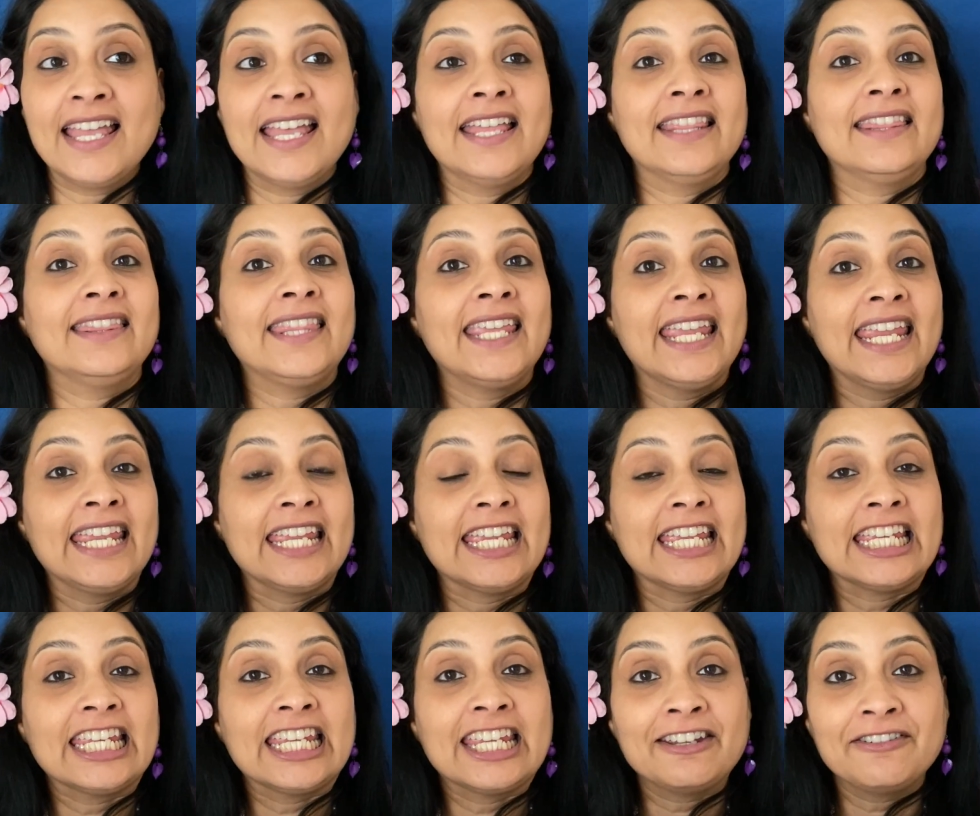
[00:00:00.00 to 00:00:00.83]
They
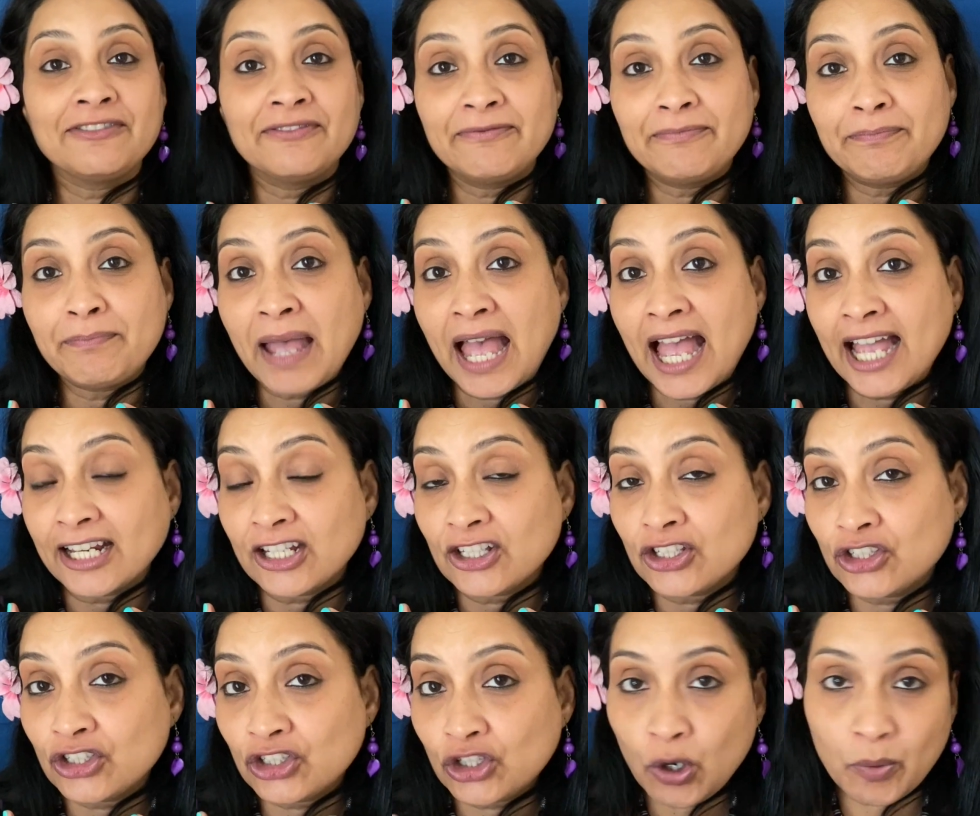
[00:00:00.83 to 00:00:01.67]
give back
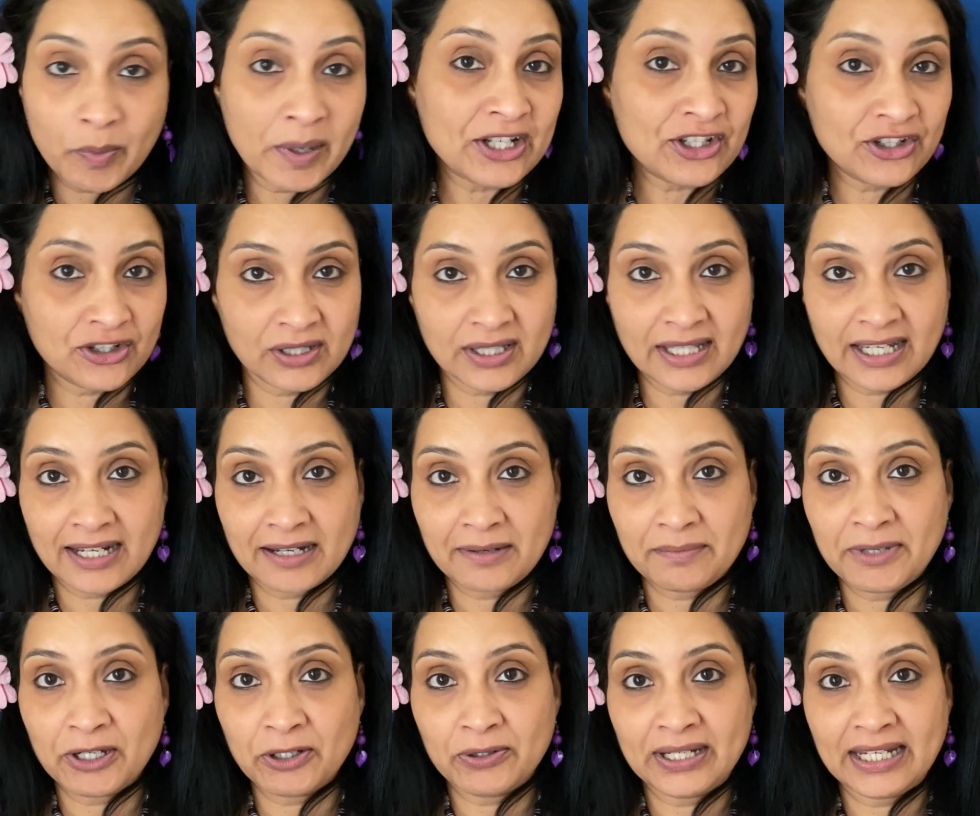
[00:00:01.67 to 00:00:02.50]
so much to the
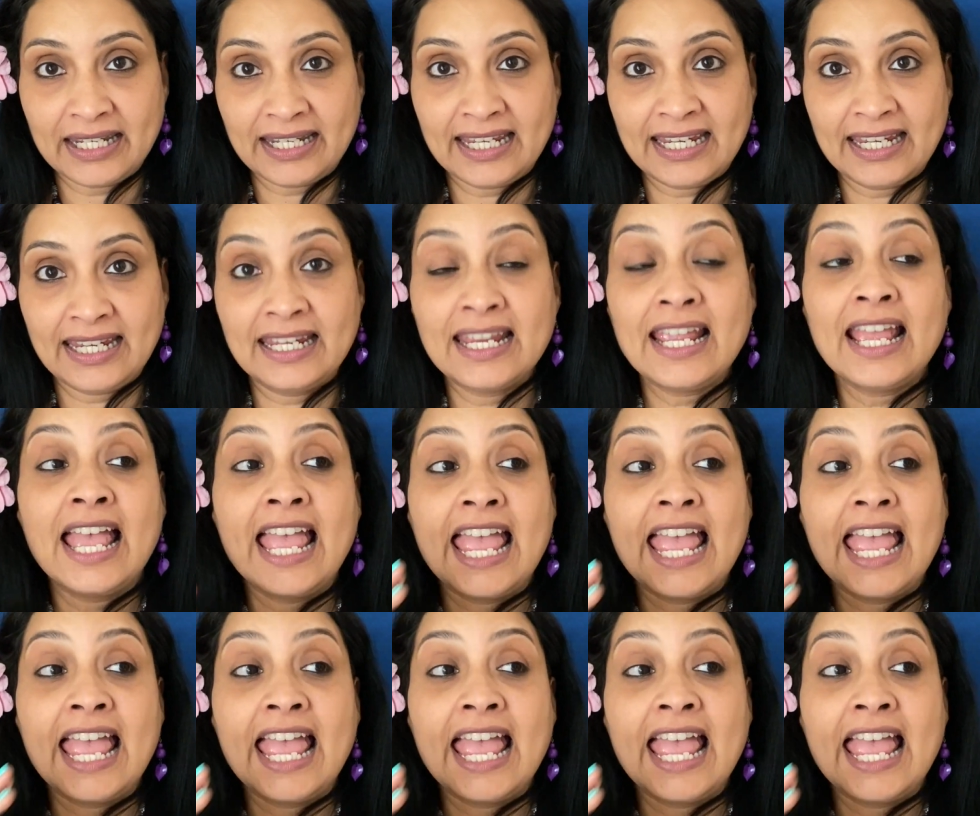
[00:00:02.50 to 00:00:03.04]
community.